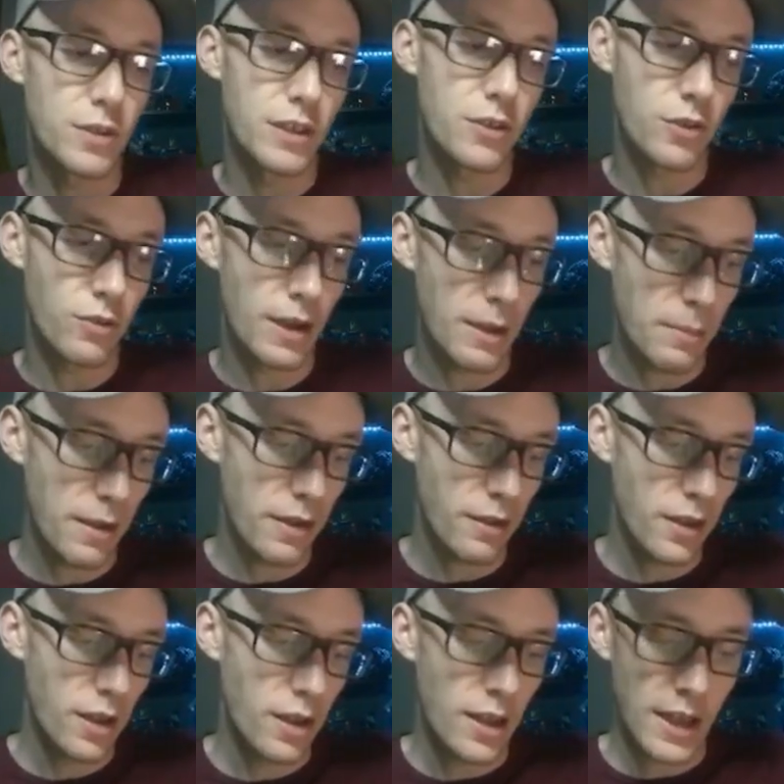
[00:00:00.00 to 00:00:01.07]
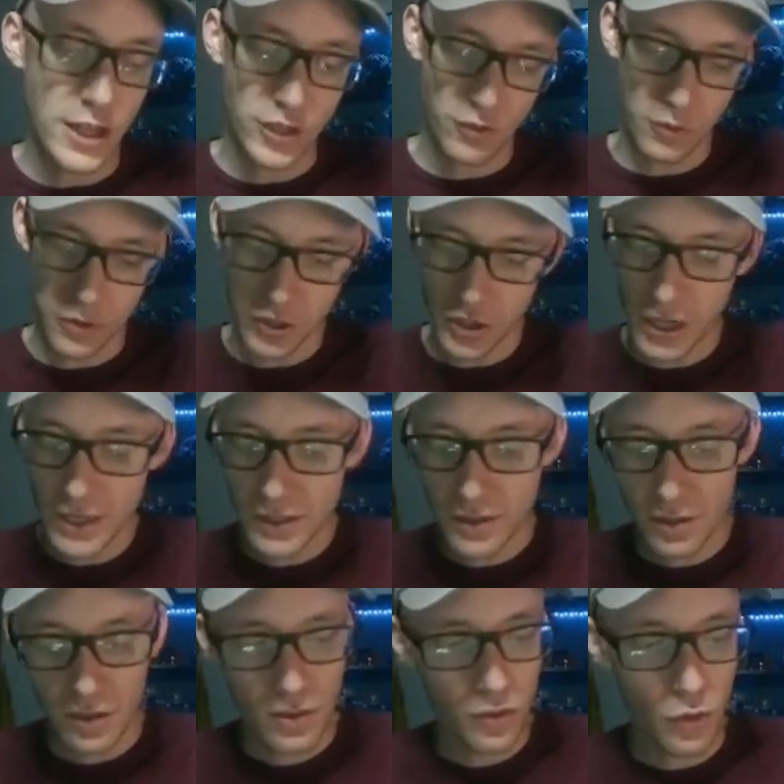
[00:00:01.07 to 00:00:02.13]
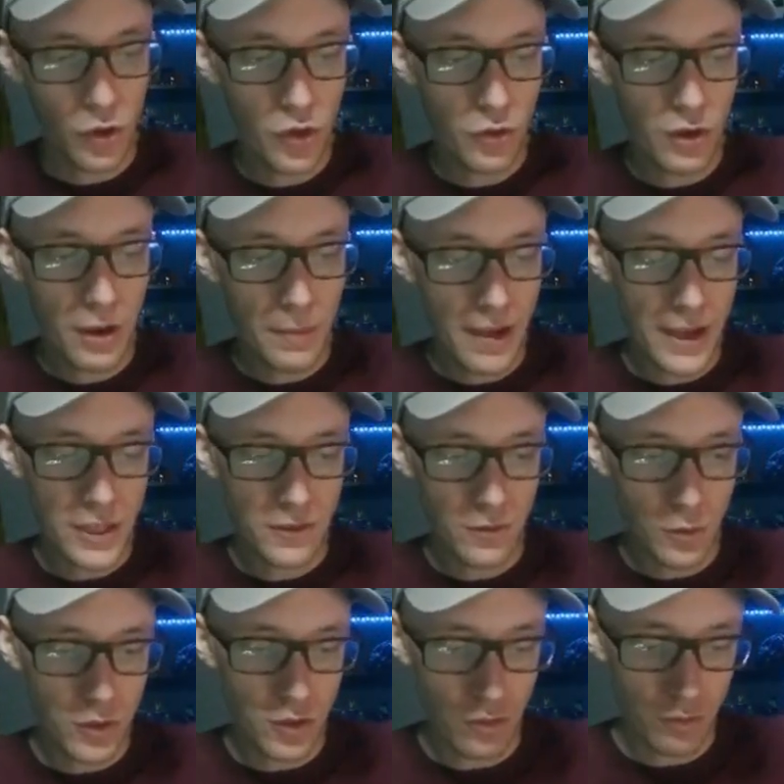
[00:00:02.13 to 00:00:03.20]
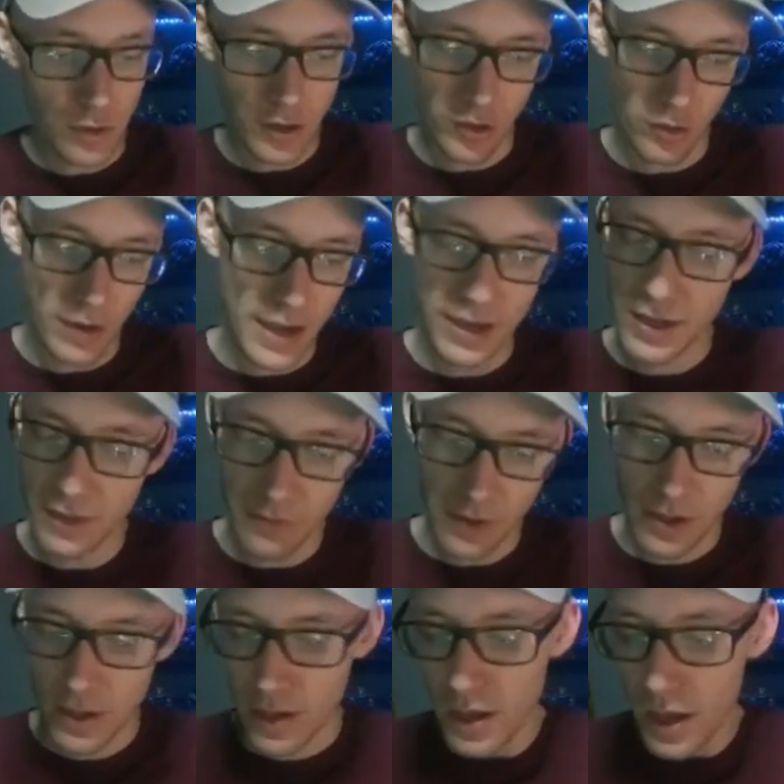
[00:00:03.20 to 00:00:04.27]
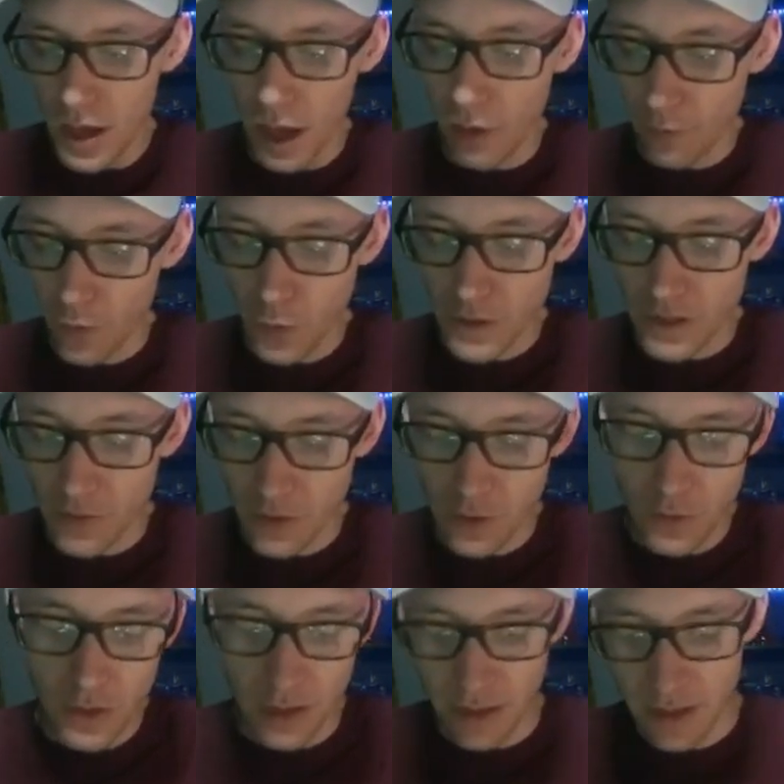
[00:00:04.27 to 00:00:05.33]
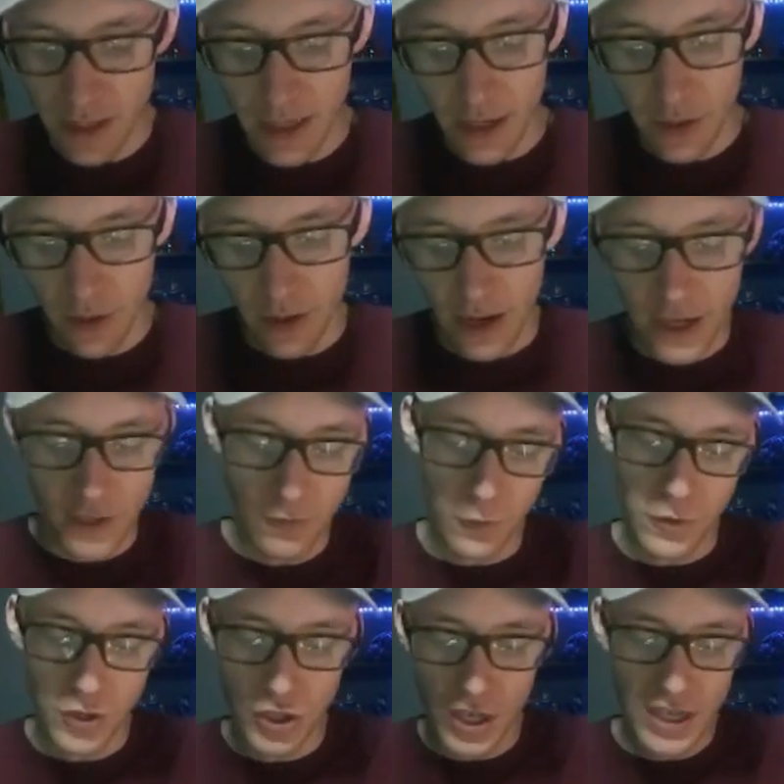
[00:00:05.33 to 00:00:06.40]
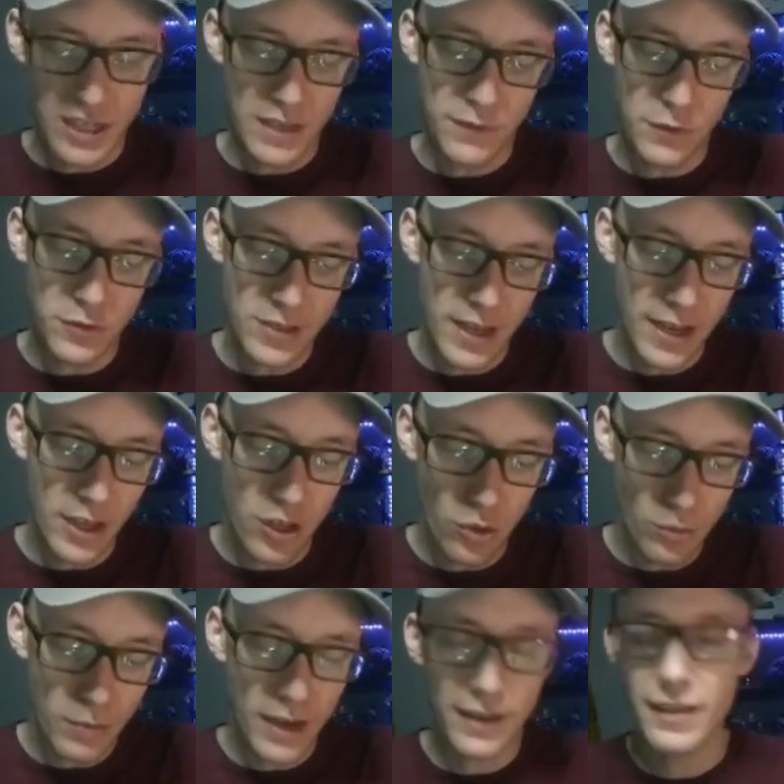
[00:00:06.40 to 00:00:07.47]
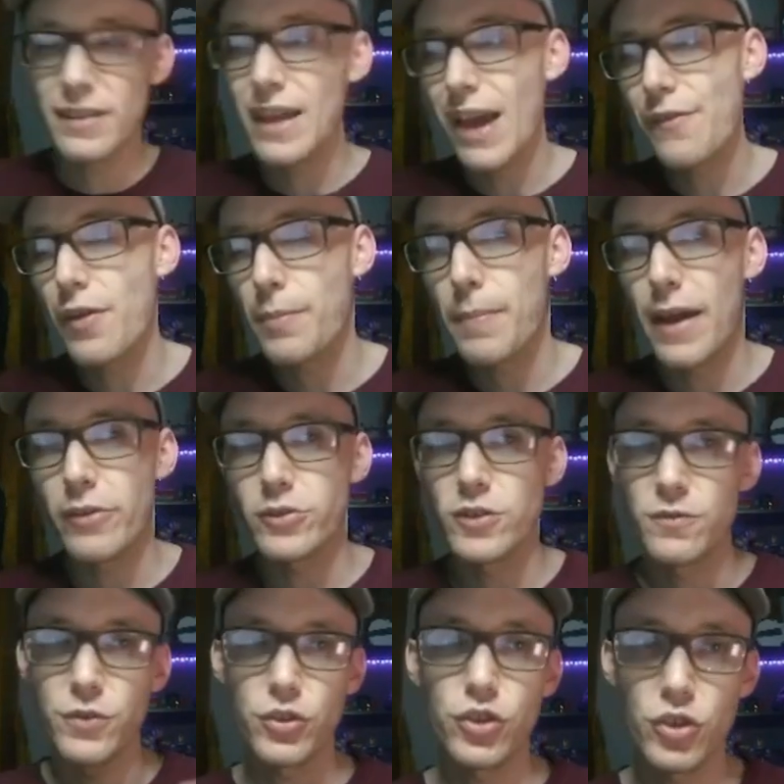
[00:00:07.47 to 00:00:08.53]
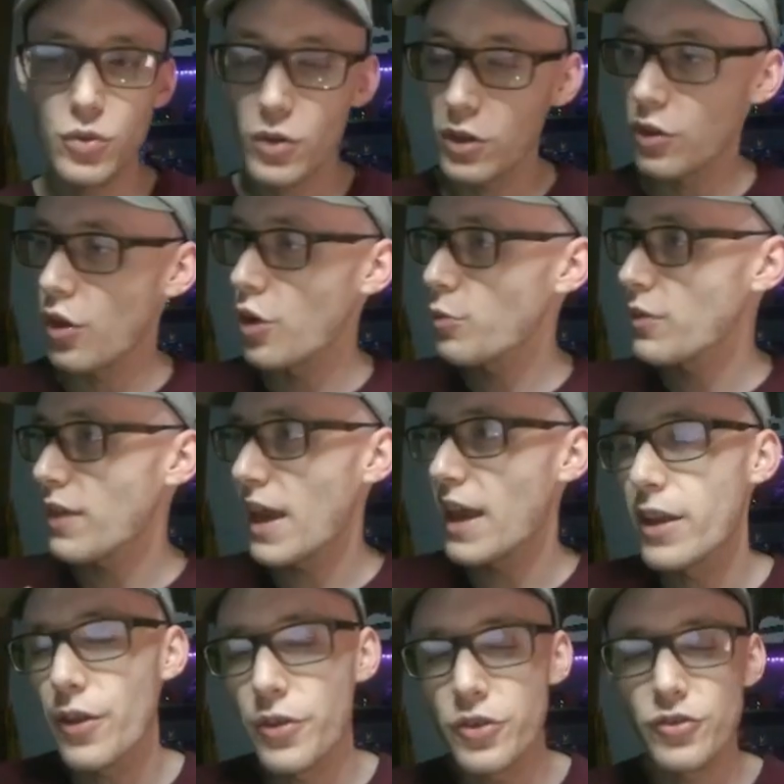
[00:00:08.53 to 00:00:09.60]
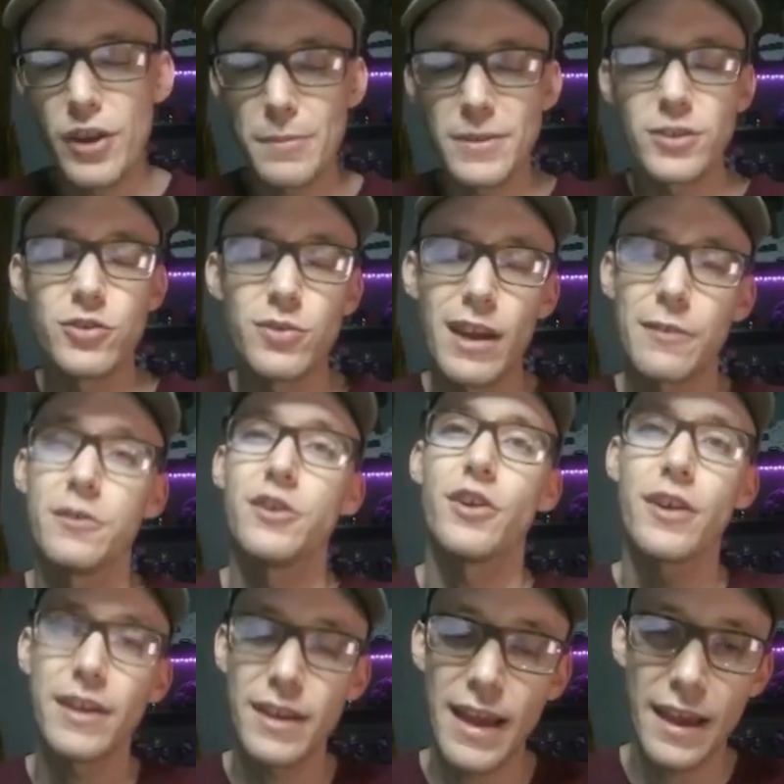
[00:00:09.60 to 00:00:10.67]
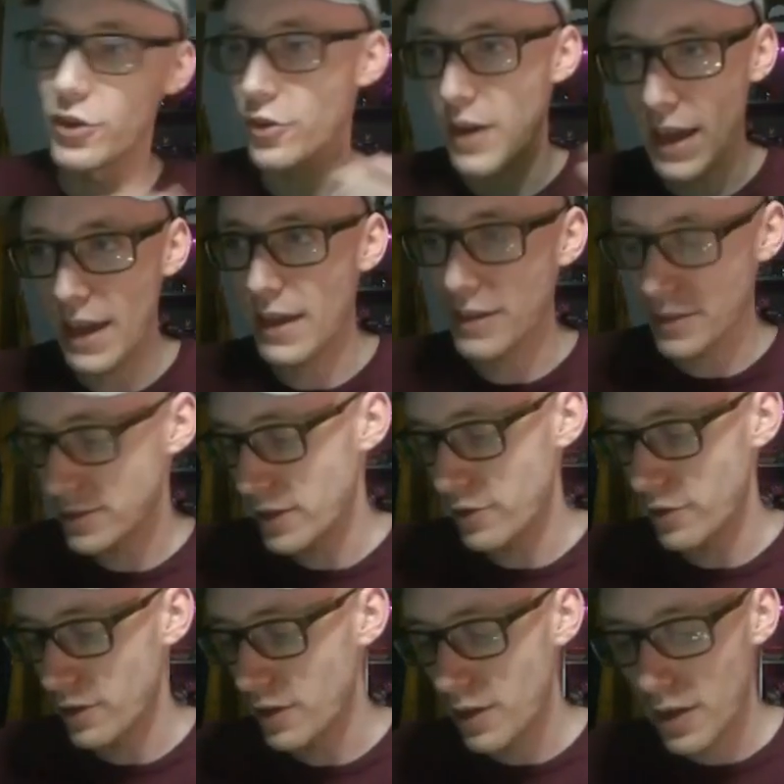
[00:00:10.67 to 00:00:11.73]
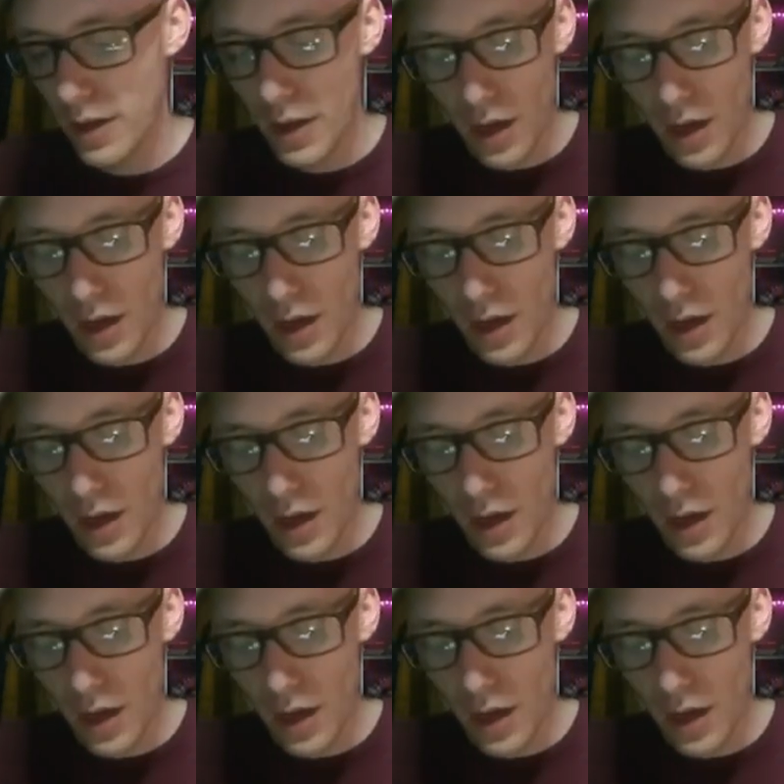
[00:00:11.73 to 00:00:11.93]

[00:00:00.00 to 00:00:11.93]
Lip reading: You can either grab S-Force Chase, or you can grab S-Force Retroactive. Of course, as you can see here, S-Force Chase, if you set it, you technically have a bounce for 2, along any other traps that you have in your hand, etc.